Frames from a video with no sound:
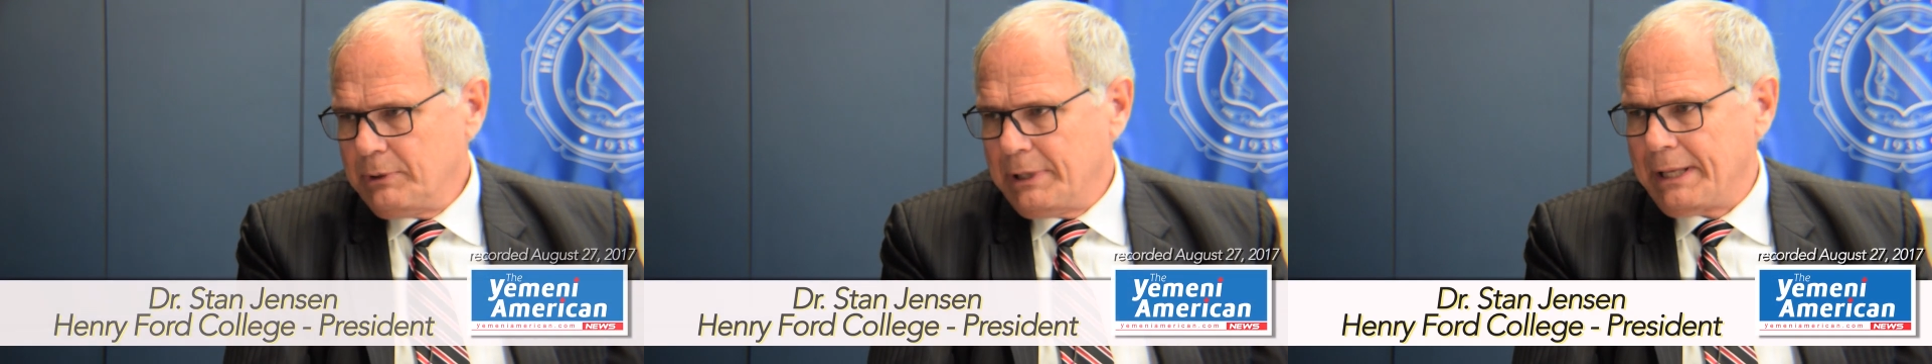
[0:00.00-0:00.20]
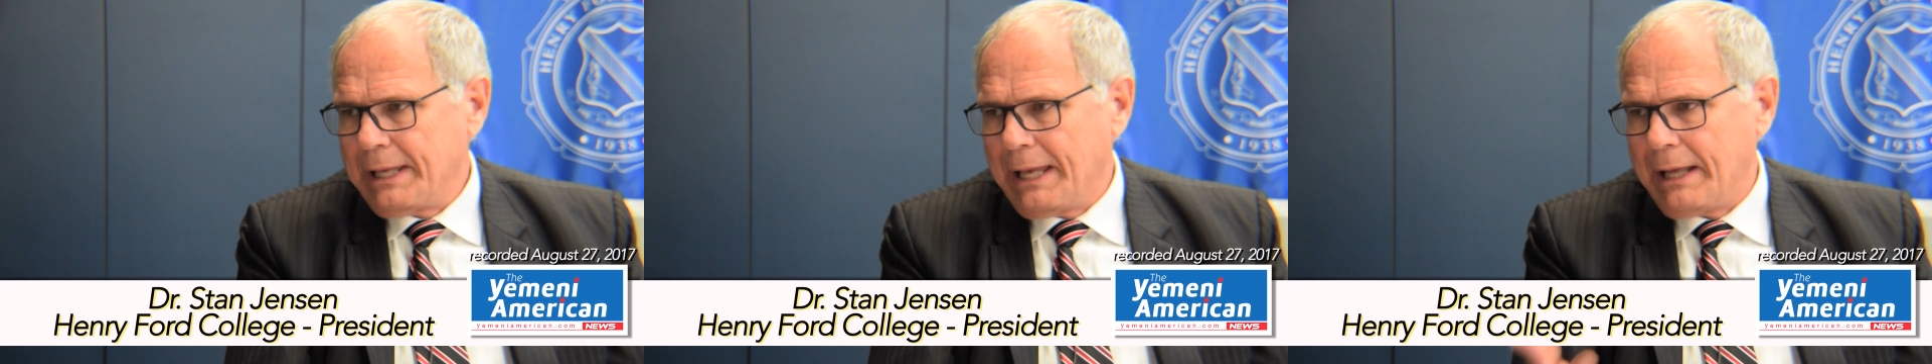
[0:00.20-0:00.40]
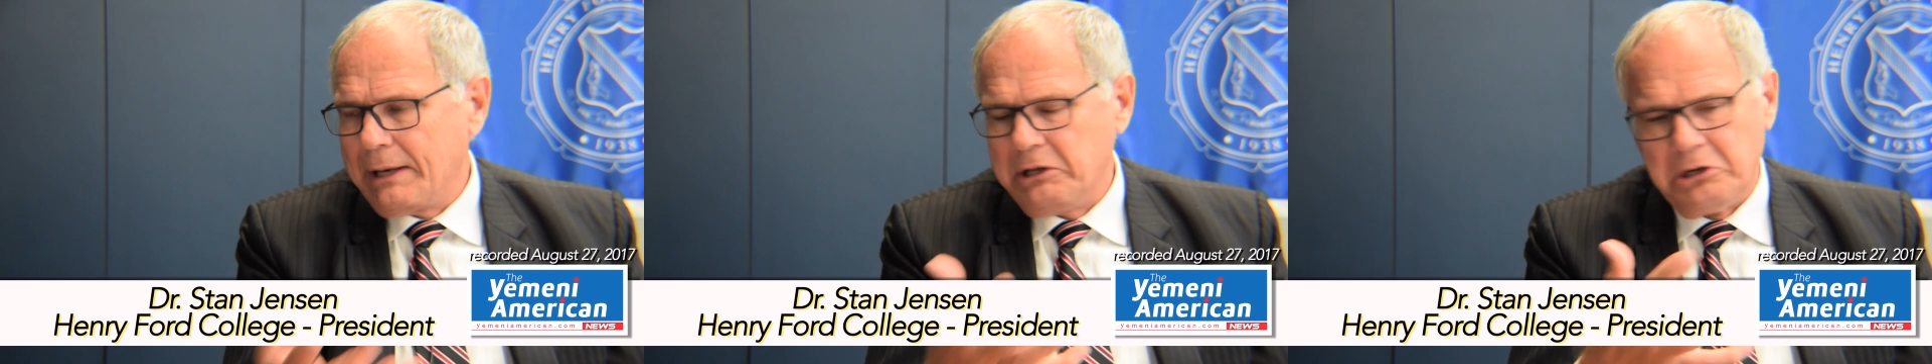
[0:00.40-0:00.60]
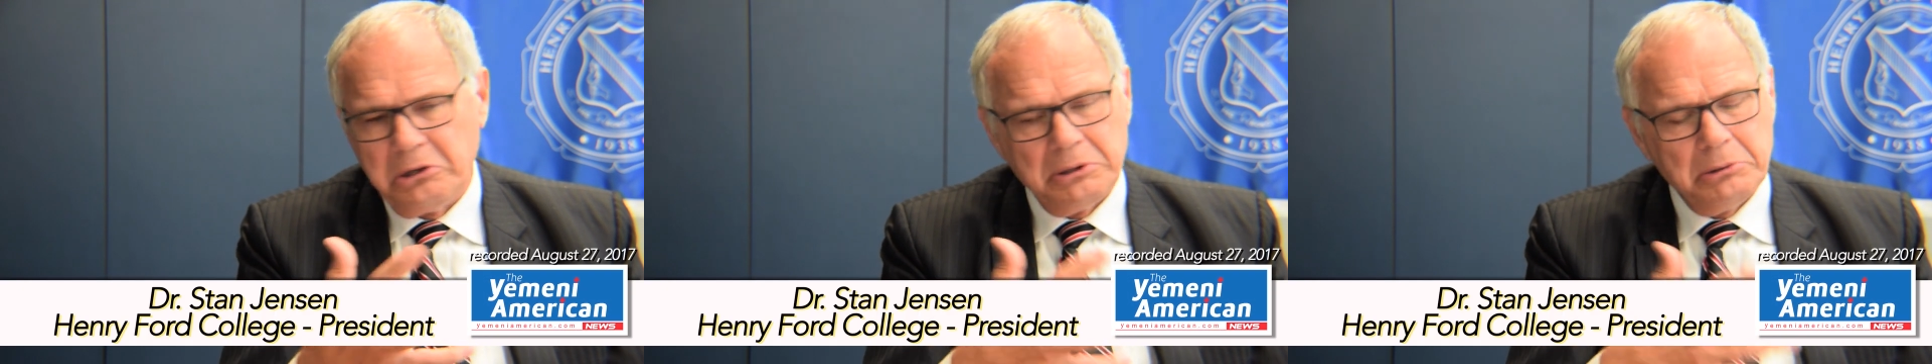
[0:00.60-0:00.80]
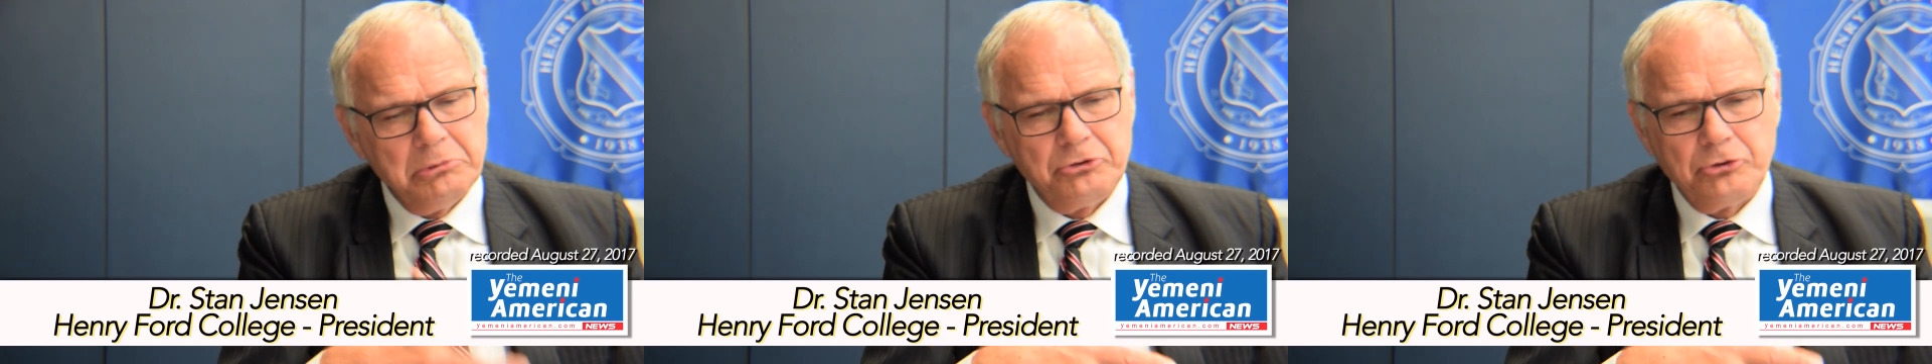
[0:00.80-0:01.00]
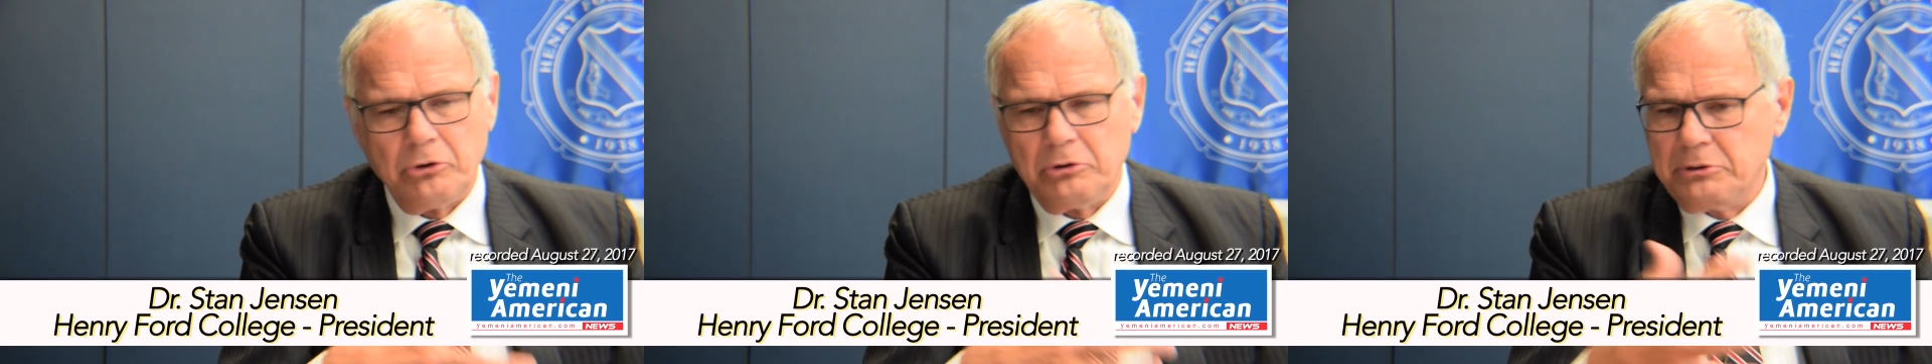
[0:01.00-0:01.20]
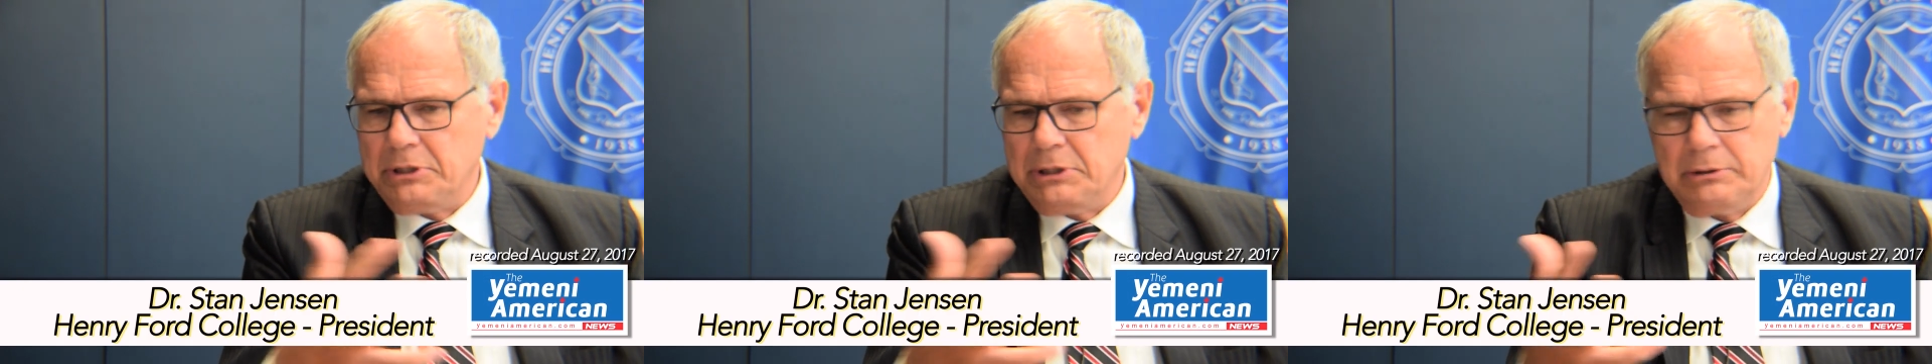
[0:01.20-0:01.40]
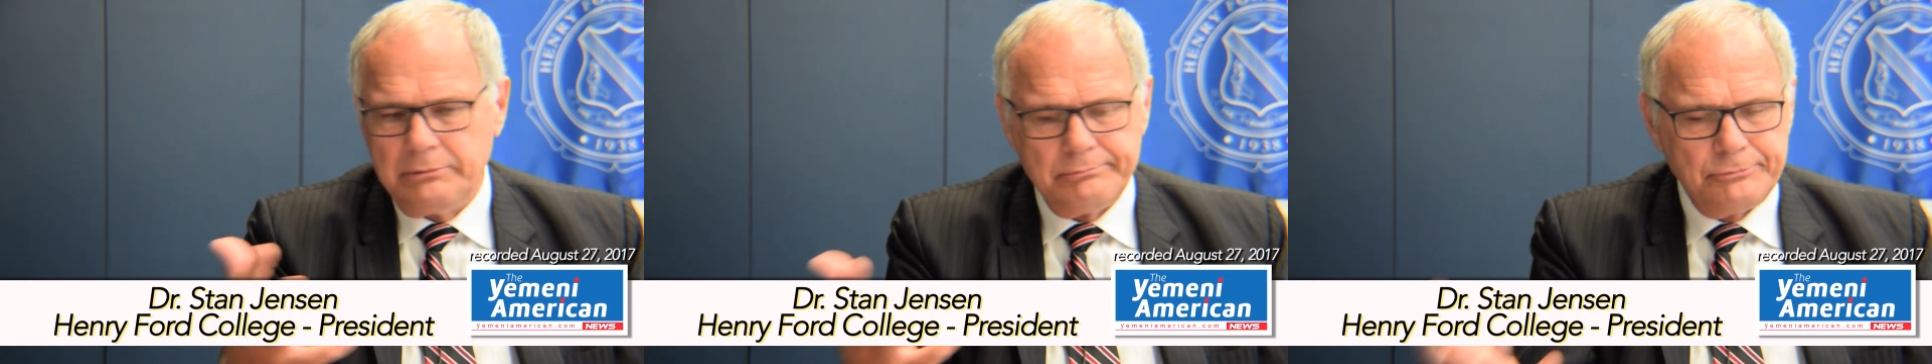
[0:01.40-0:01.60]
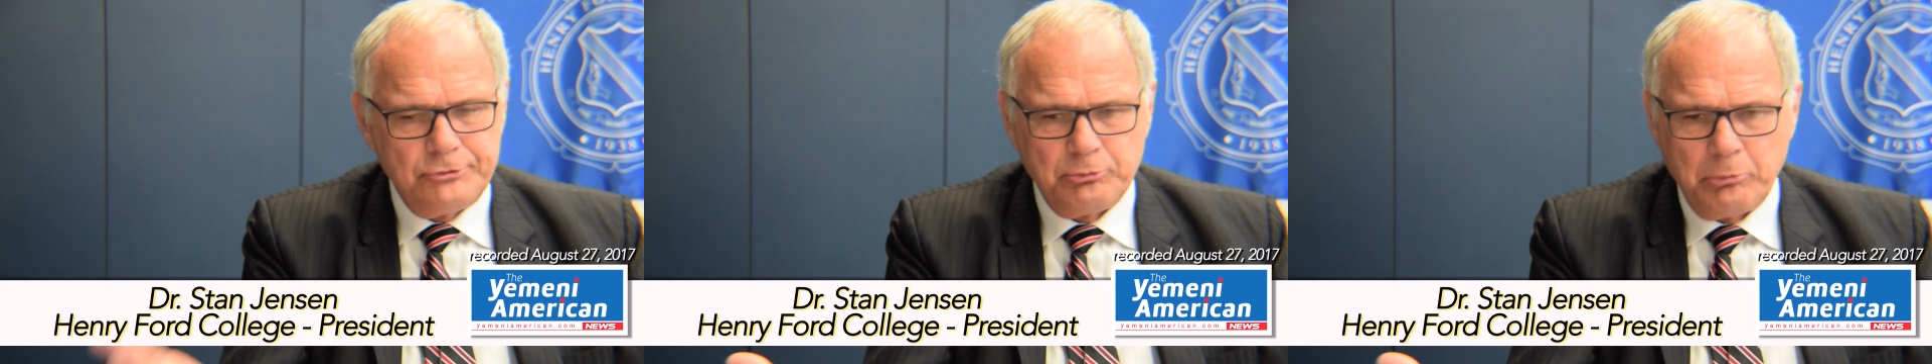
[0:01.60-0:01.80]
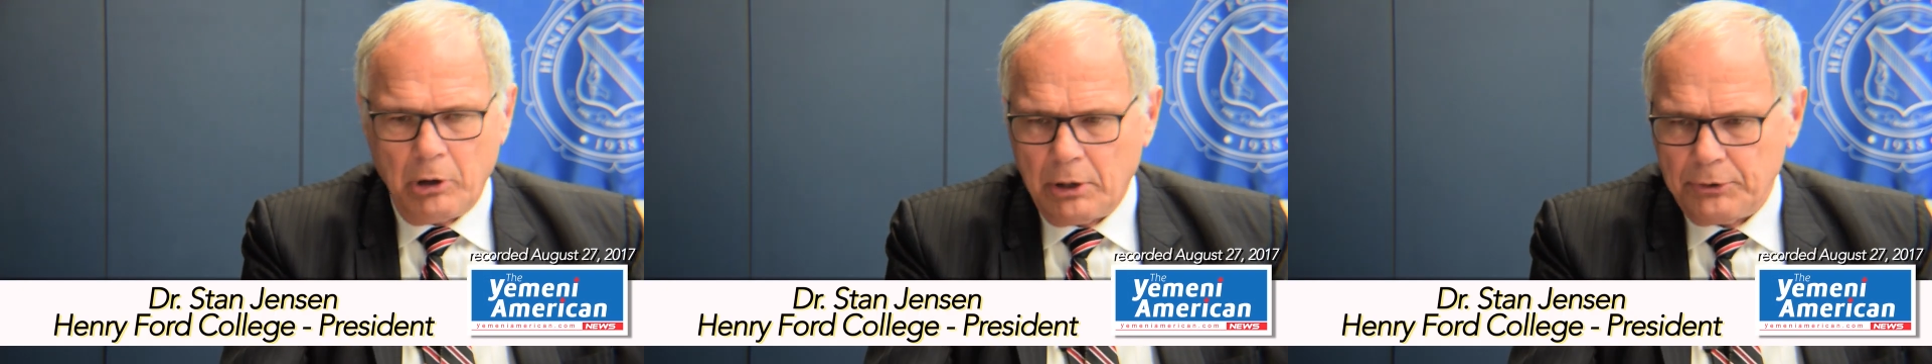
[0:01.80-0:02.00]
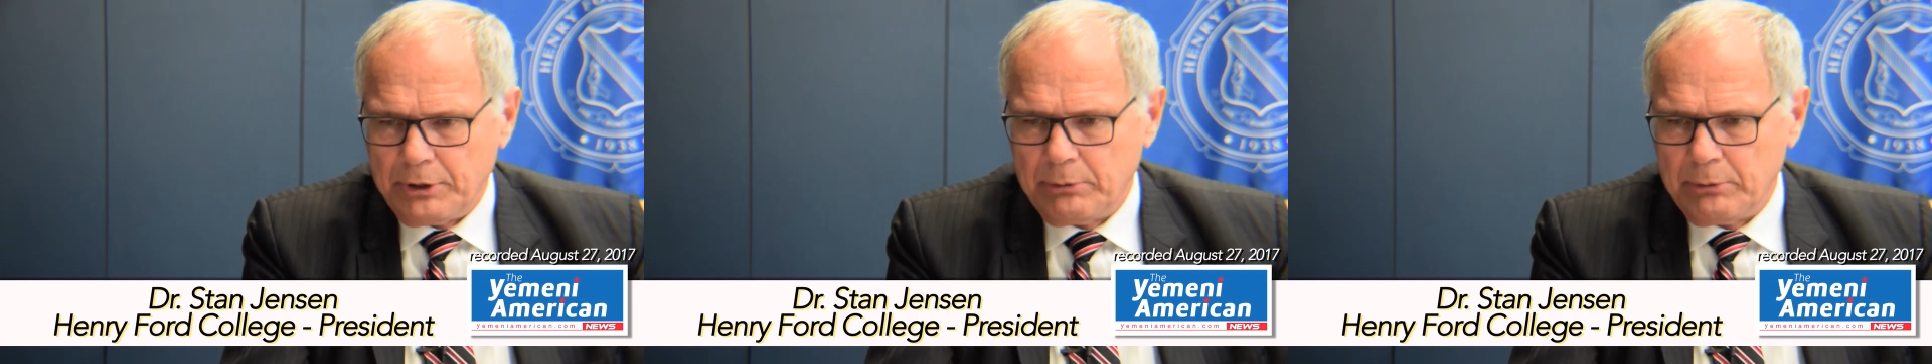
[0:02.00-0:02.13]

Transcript: When I got here, there was only a small